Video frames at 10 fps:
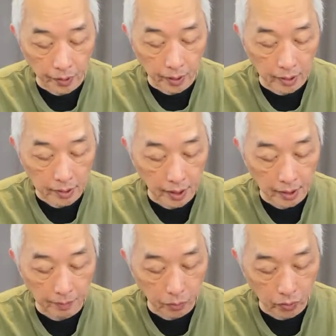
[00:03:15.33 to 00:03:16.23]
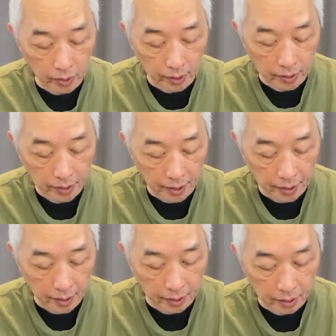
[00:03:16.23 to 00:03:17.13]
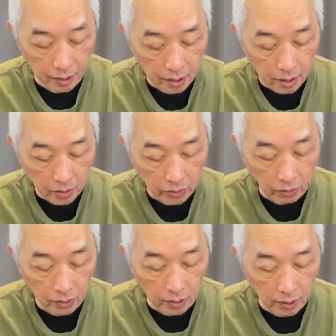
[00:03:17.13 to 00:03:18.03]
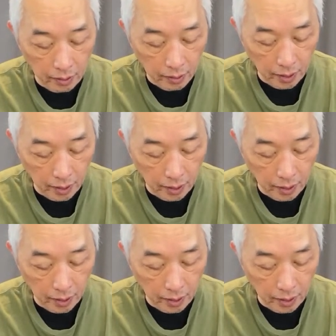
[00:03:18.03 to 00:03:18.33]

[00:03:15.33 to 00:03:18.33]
it's kind of important to understand that yoga,